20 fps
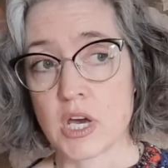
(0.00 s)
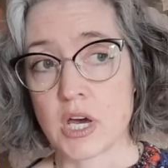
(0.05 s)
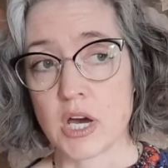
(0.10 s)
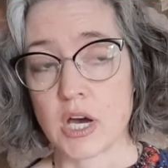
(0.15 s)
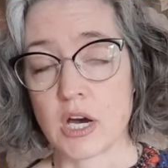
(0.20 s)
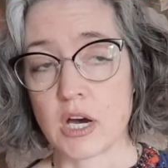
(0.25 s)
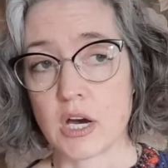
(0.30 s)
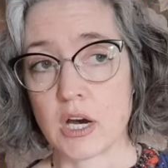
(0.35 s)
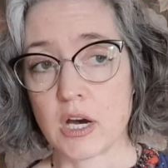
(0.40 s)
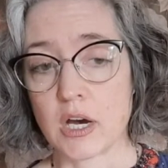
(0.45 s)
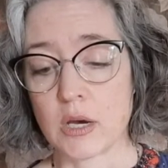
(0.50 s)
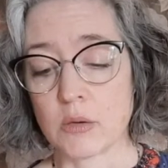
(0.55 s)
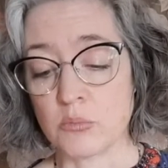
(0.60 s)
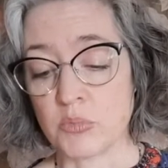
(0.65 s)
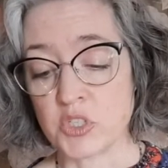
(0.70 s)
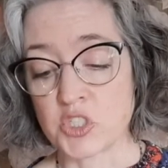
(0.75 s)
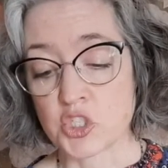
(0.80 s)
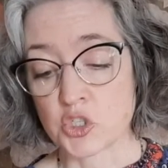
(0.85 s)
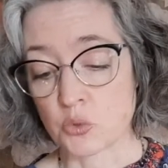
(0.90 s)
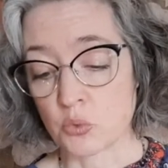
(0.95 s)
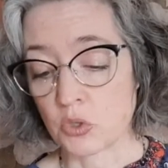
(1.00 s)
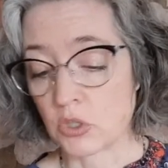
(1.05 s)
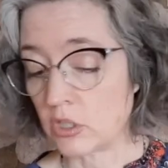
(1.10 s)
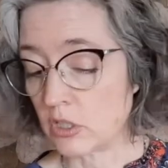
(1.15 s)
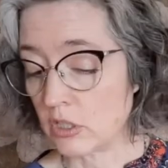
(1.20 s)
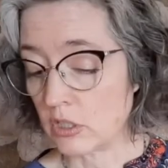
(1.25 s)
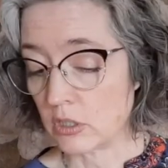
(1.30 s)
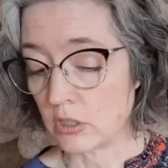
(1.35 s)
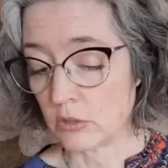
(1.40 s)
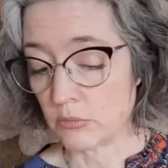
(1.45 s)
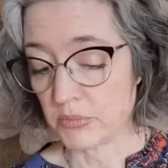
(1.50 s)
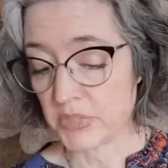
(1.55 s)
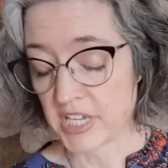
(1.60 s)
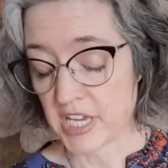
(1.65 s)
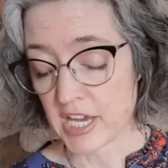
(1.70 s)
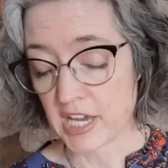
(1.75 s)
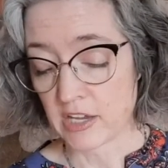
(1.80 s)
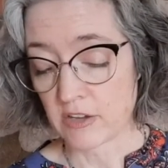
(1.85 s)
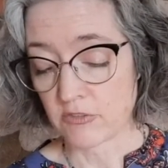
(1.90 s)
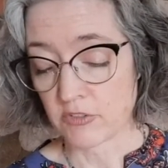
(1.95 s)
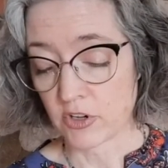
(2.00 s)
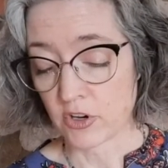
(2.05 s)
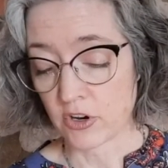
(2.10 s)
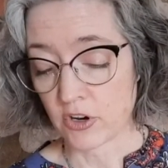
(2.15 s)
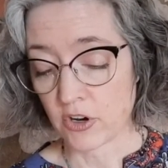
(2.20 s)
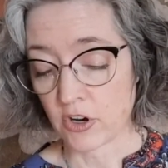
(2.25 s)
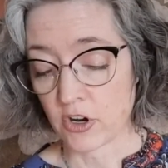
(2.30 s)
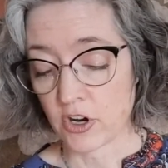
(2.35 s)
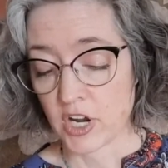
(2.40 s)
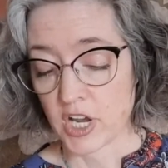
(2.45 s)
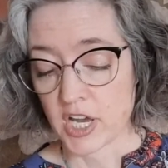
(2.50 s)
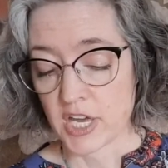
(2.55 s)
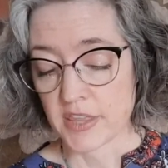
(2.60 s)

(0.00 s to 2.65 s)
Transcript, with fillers: uh, habitual behavior